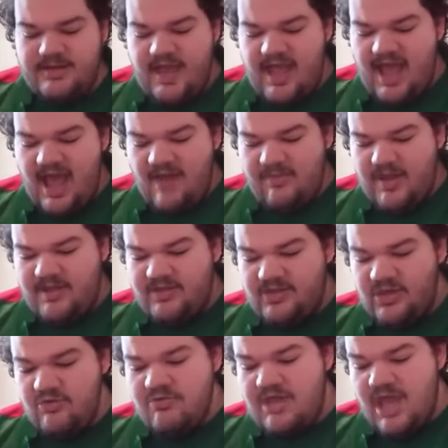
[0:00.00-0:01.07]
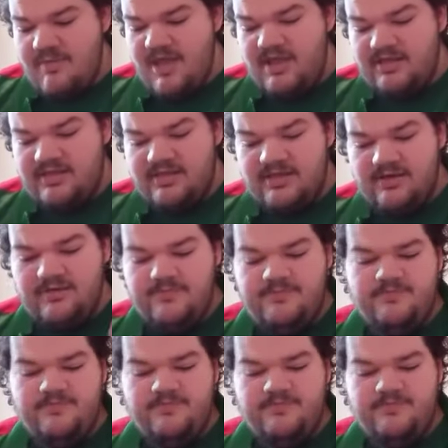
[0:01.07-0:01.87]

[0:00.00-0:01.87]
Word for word: They have like two gimmicks